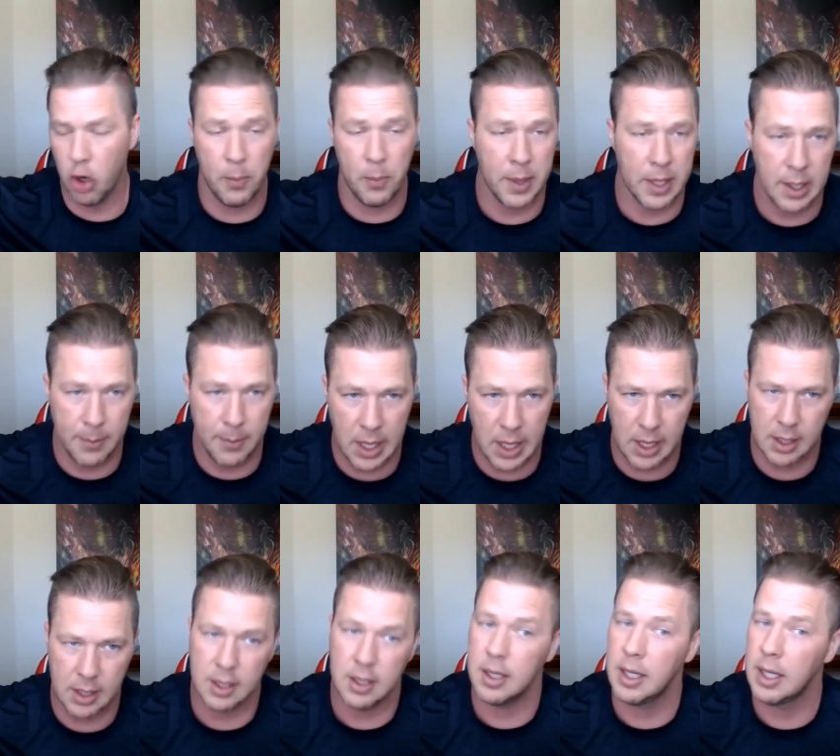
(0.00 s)

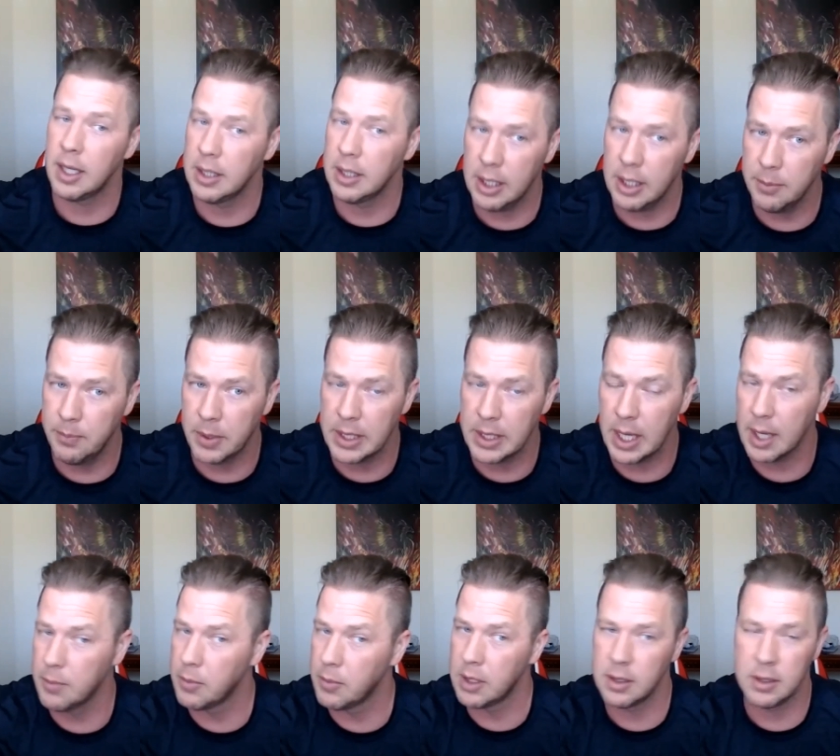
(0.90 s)
Copacabana and the
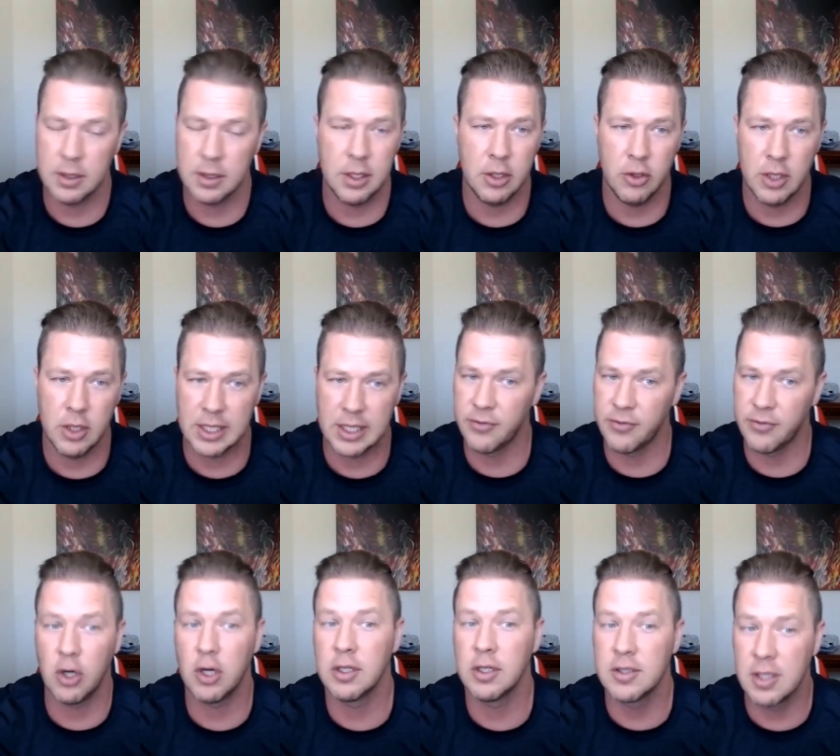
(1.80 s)
Ipanema. You, know, you,
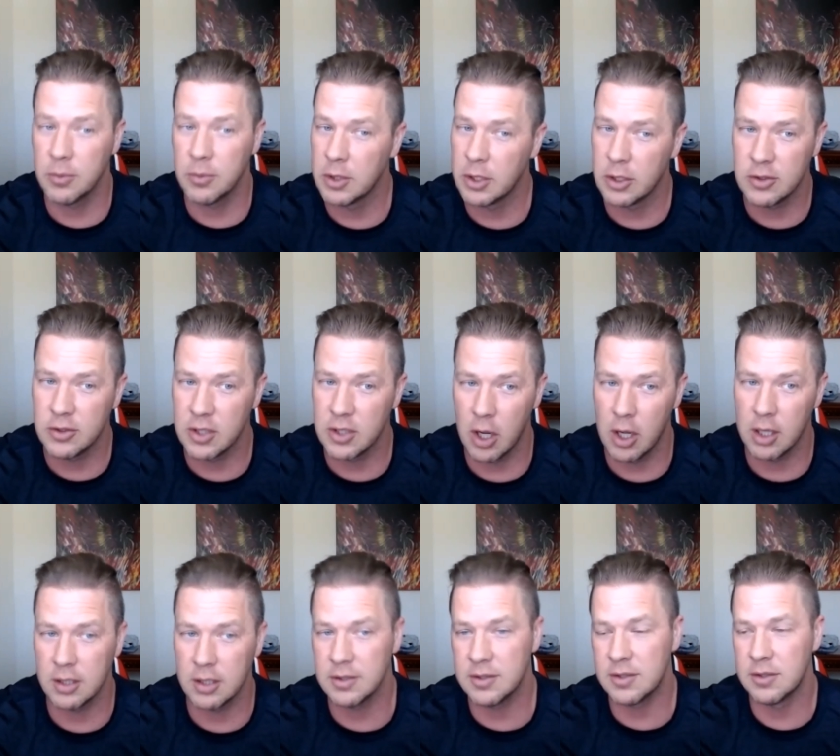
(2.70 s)
guys have heard some of those
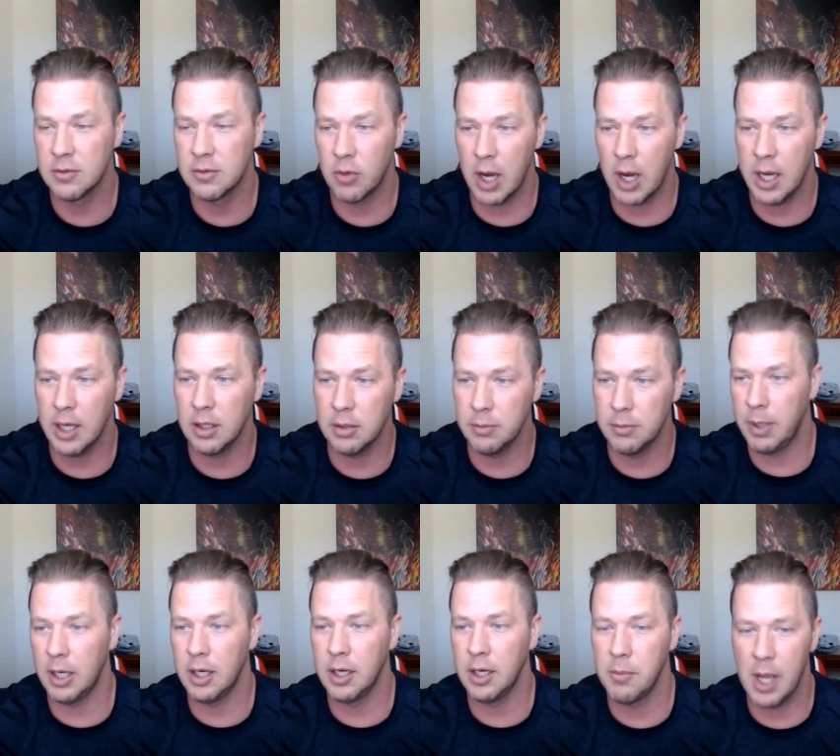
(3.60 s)
songs, right?
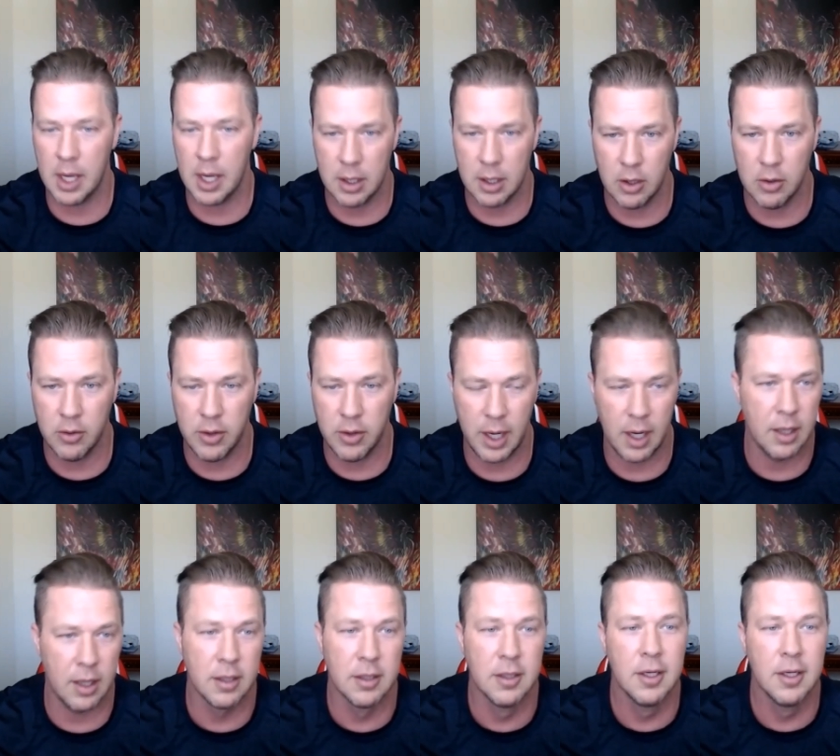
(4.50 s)
Little Barry Manilow
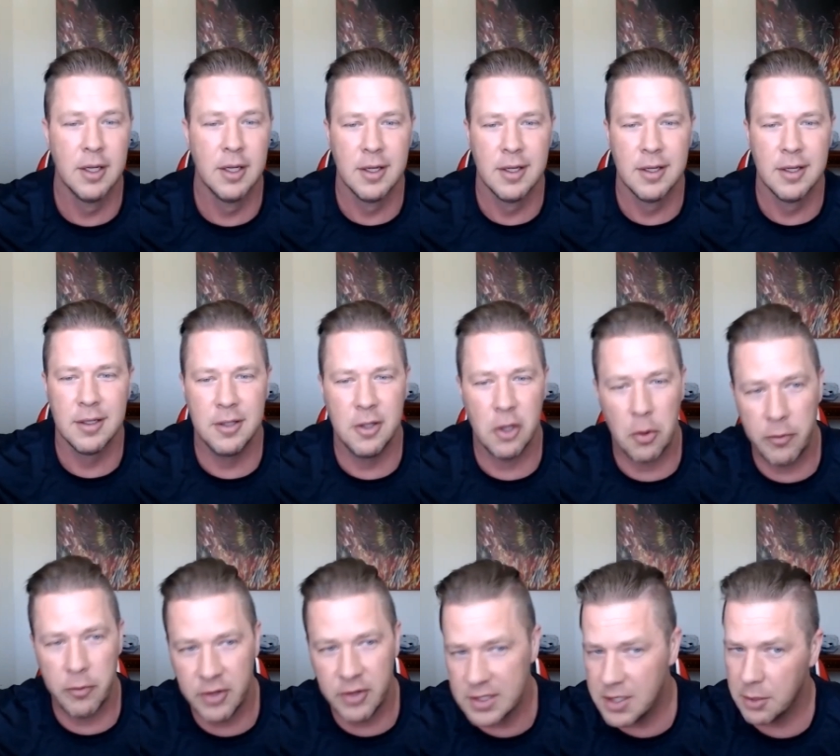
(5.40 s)
there.
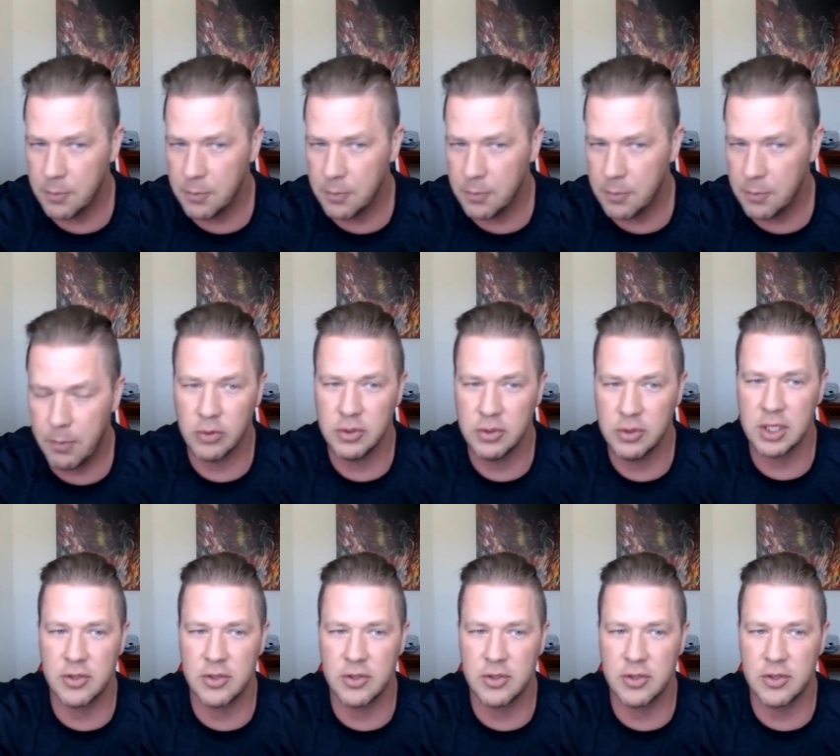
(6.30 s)
You know, visited Pão
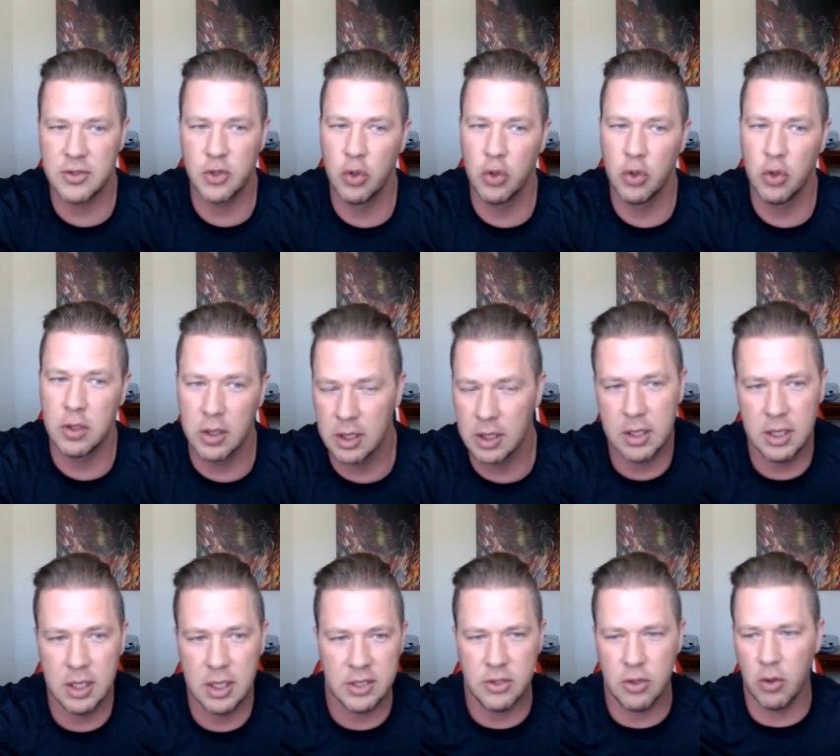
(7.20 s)
de Açúcar
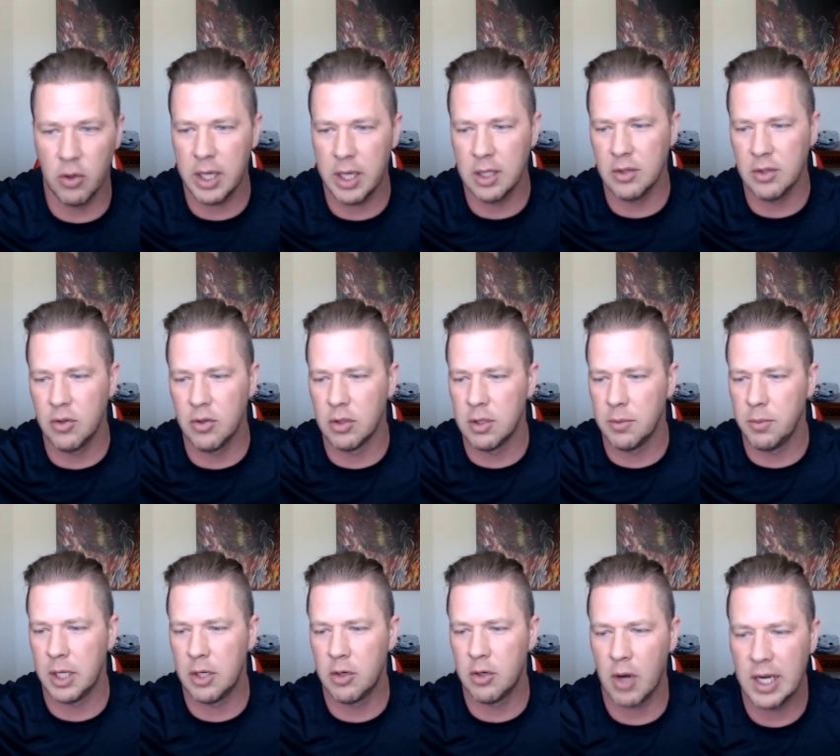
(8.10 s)
and the Cristo heading
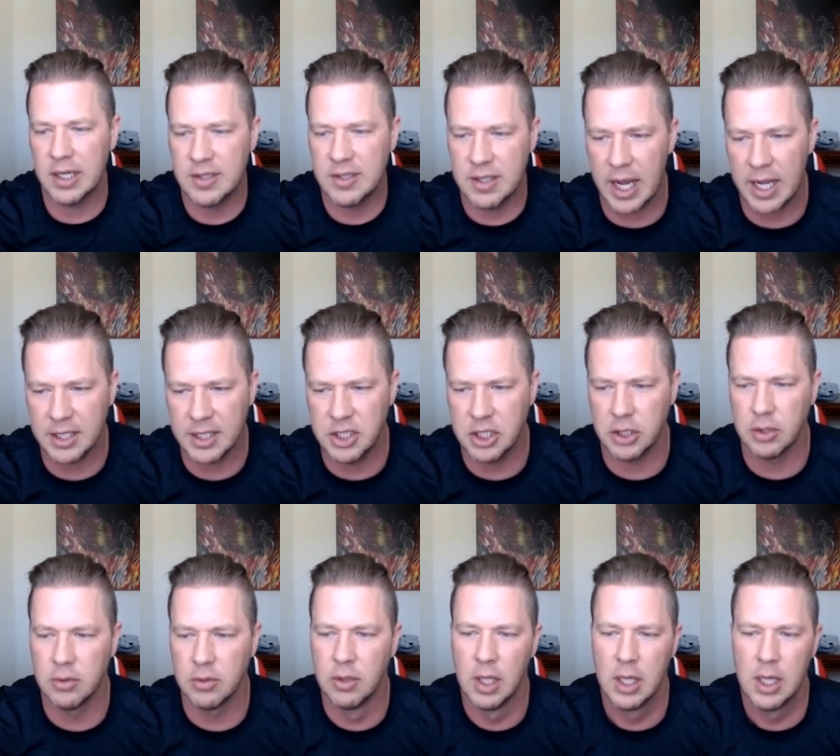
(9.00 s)
toward the big Christ
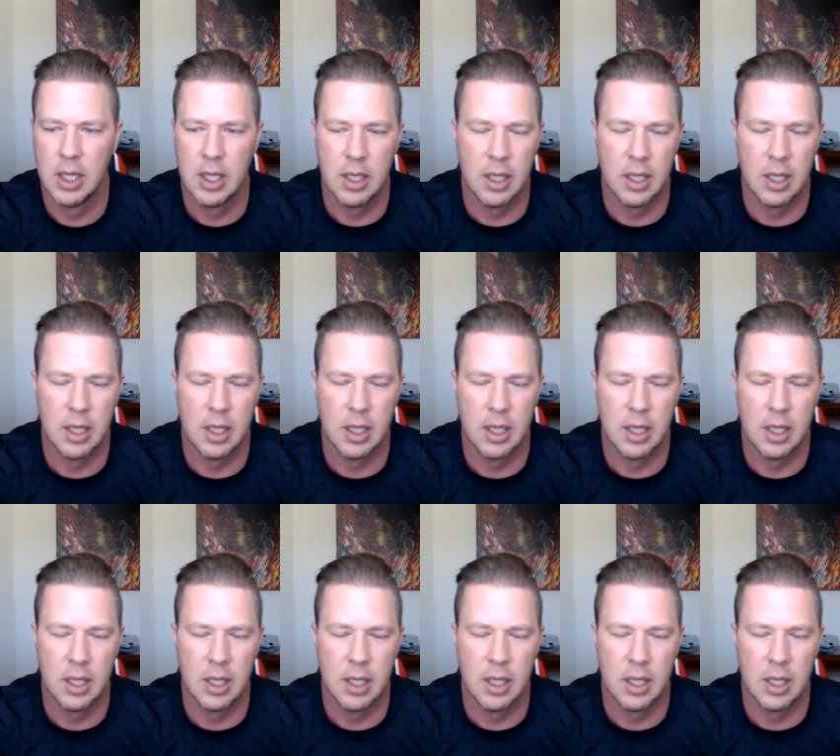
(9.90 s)
statue.